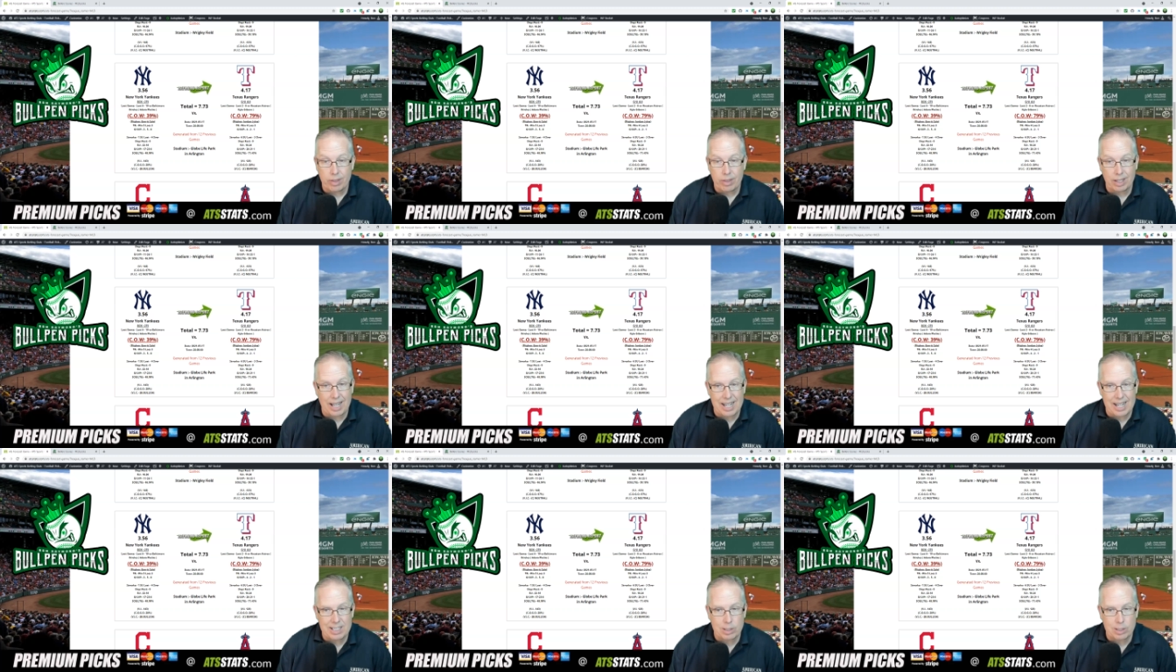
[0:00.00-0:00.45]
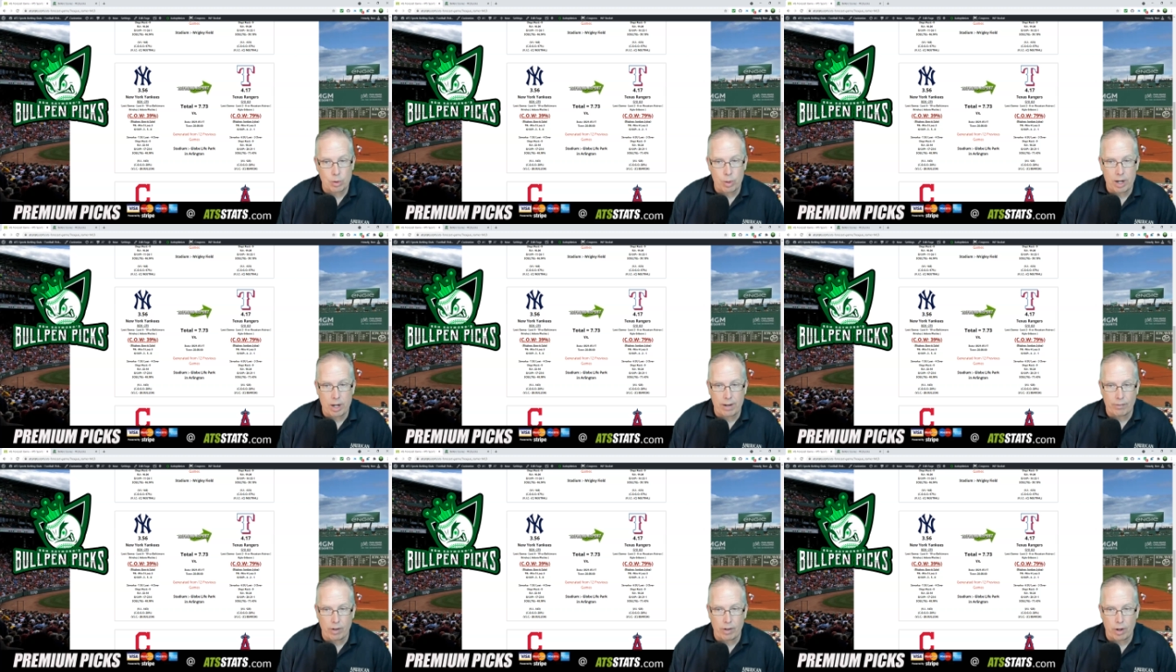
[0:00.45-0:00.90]
The last
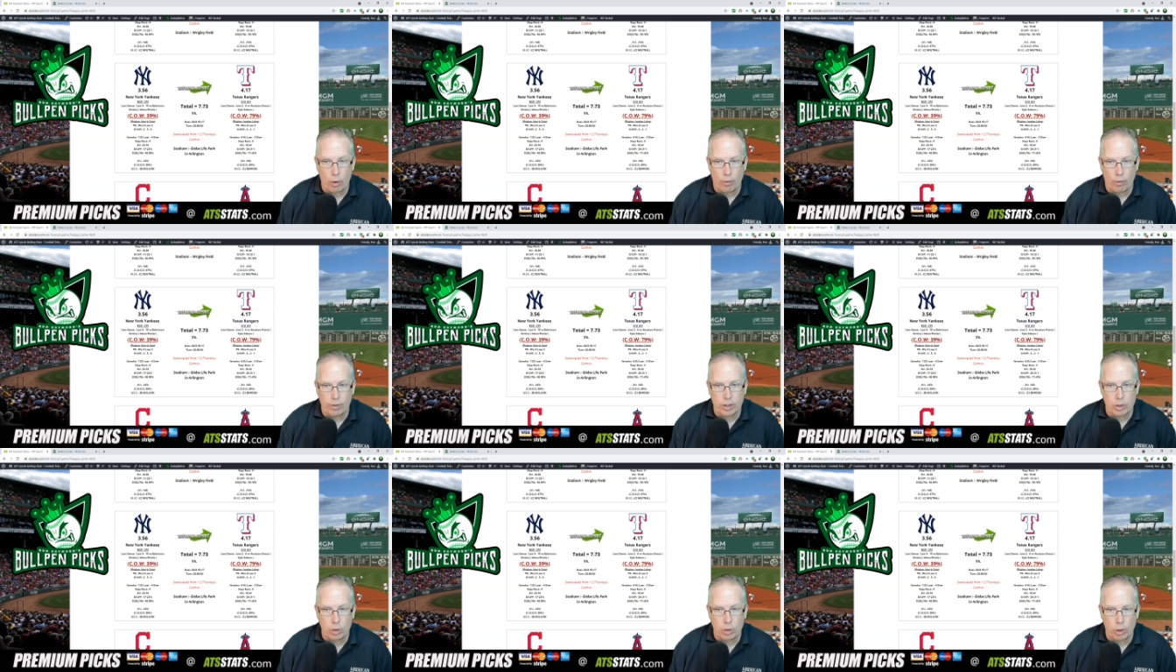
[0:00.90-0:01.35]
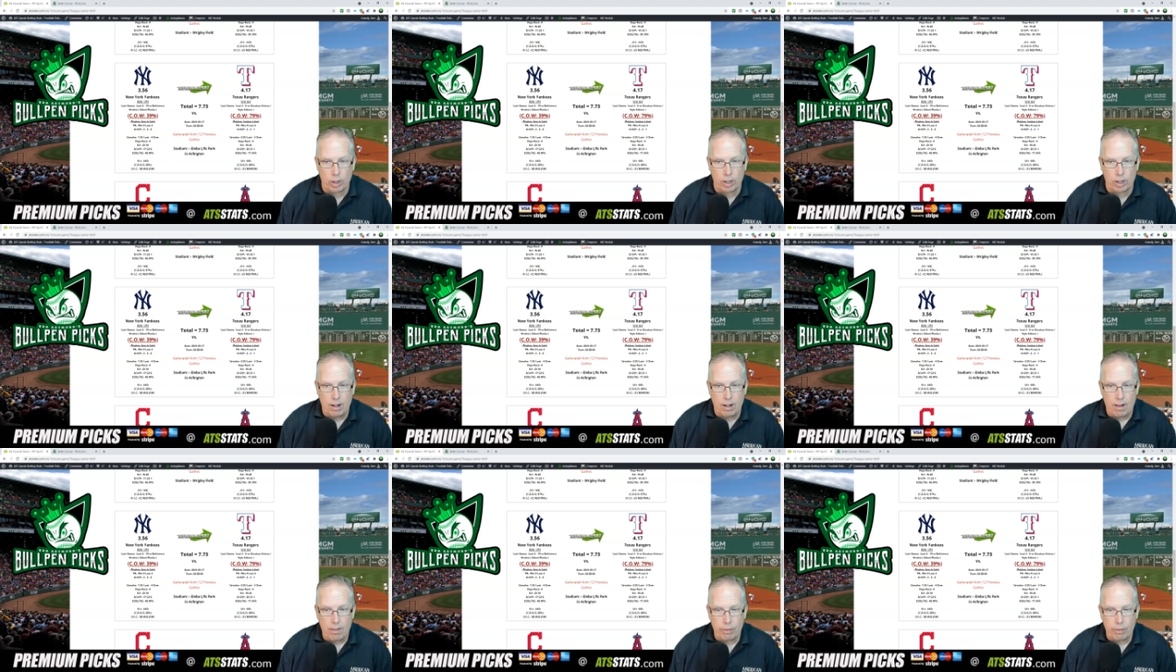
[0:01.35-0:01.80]
three have gone over the
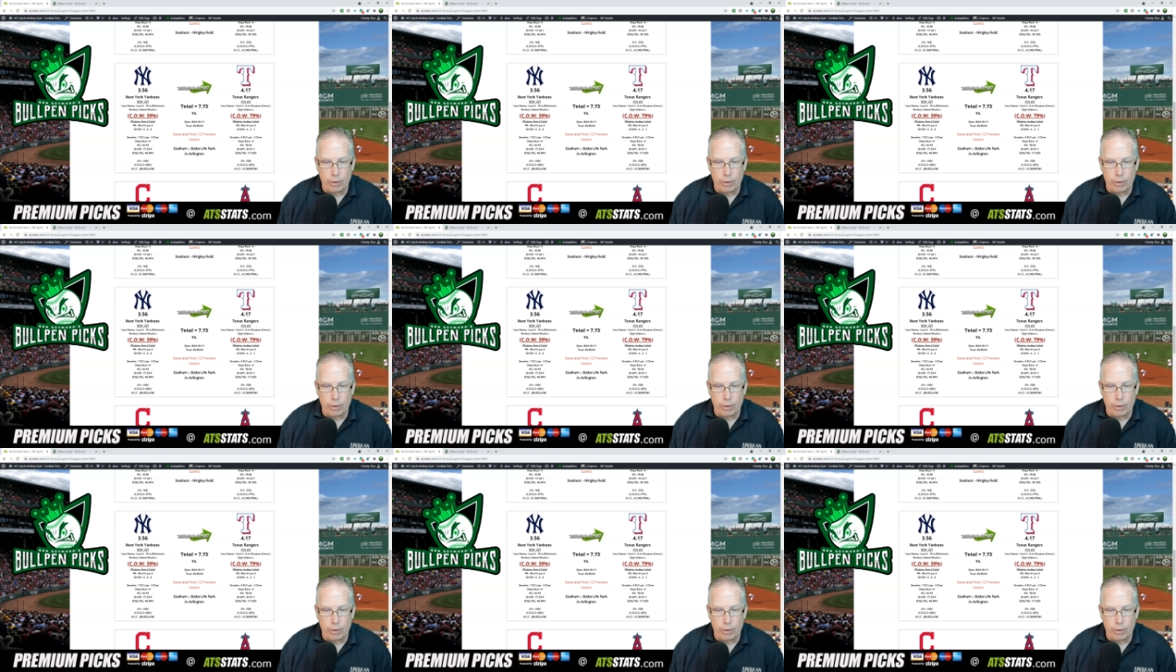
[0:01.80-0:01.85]
total.